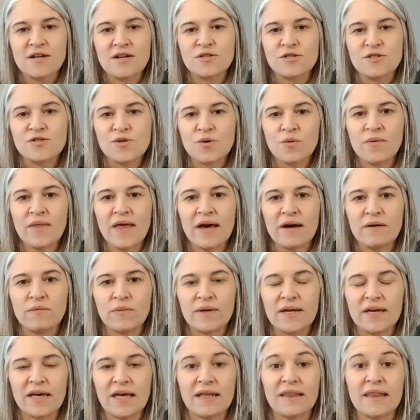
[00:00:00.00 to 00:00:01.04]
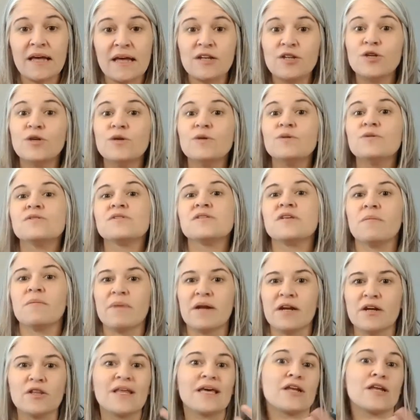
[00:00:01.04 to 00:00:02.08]
so that we can then use them
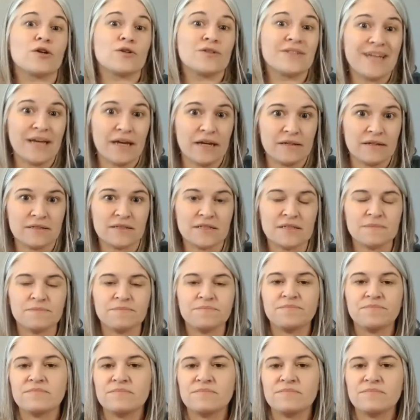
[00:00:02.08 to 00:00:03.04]
at a later date.